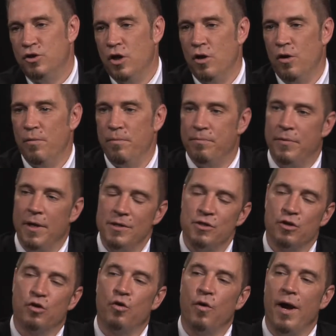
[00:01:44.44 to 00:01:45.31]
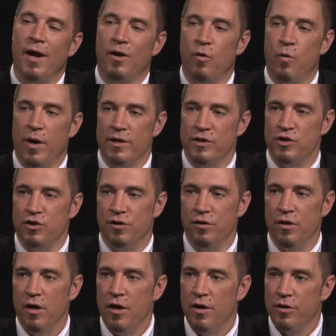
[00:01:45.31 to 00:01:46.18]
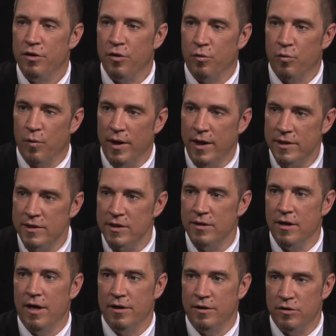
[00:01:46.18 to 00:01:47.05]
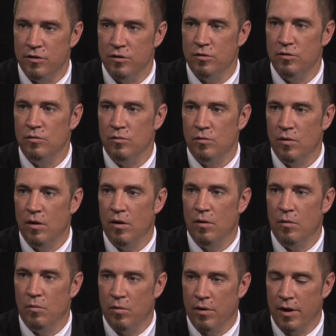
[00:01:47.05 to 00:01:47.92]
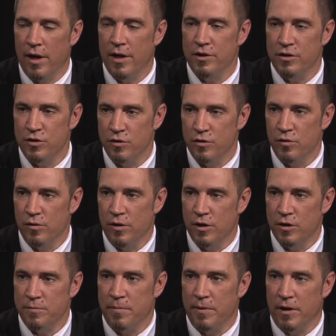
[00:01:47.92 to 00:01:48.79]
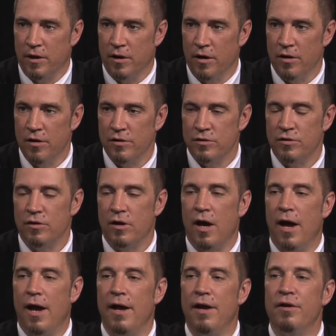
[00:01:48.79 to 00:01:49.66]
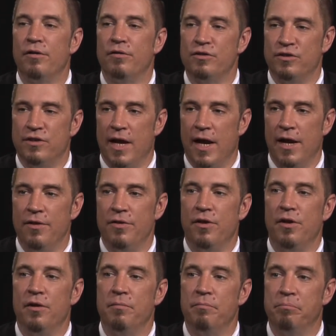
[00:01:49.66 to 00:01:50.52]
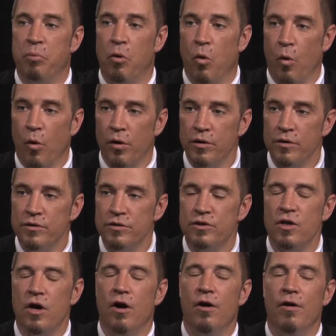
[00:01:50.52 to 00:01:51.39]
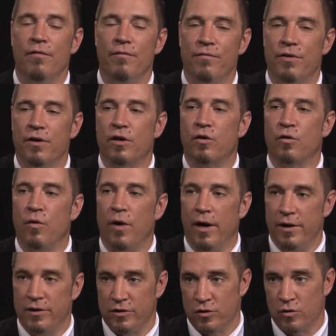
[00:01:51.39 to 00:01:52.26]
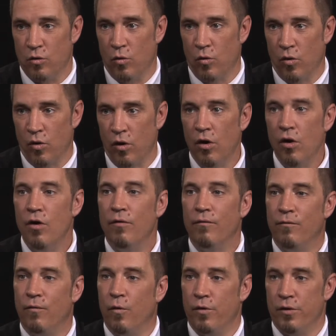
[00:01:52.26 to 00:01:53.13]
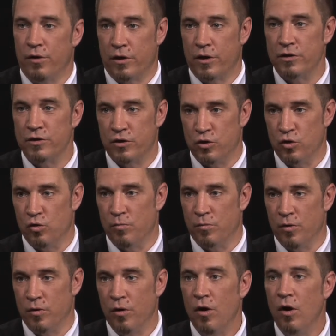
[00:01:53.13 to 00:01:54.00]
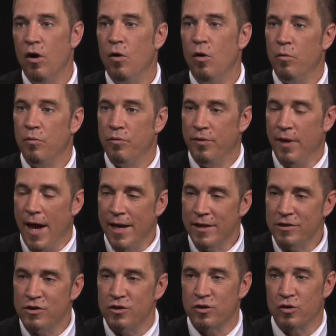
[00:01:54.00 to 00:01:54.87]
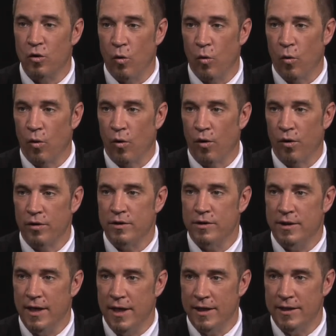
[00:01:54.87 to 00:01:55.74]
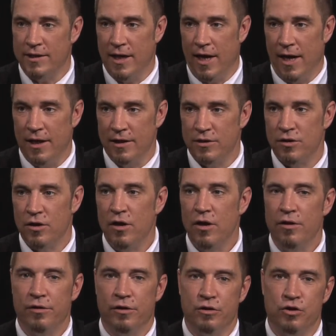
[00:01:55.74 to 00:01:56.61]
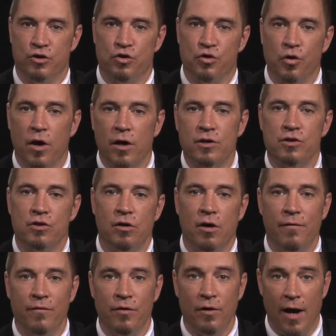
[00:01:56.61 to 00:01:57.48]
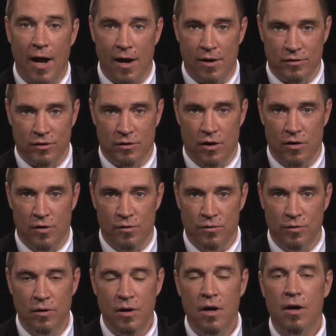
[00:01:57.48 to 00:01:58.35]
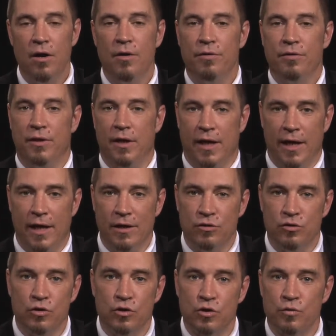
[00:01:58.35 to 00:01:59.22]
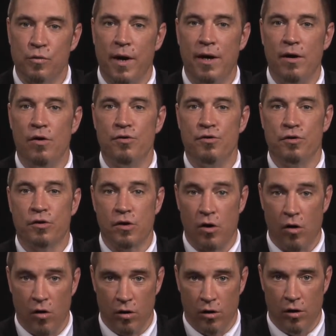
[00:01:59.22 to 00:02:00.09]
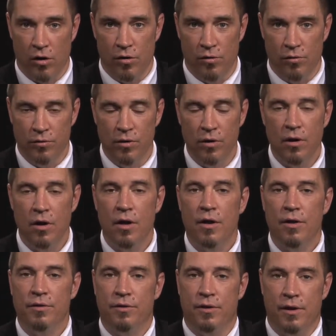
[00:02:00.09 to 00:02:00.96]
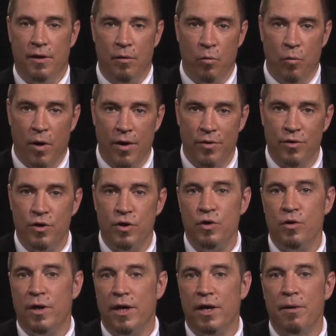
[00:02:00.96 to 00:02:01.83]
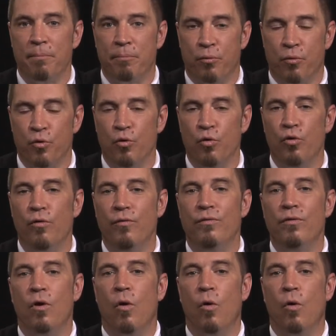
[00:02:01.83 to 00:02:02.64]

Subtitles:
Joe, that's a great question. The reason I do what I do is because I understand the importance of the credit score for the consumer. That score dictates the structure of your house loan, the interest rate on your car loan, whether you get approved